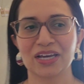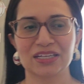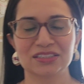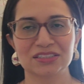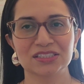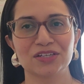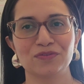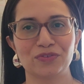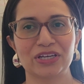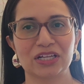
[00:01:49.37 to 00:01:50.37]
It
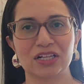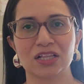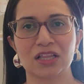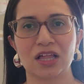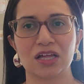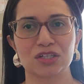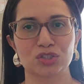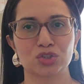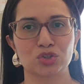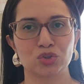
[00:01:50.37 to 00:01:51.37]
doesn't feel
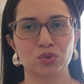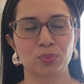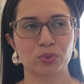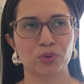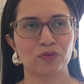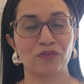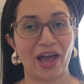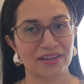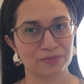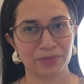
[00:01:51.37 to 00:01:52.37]
super
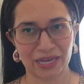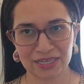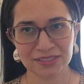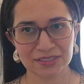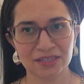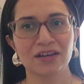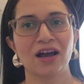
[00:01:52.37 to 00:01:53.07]
fast paced,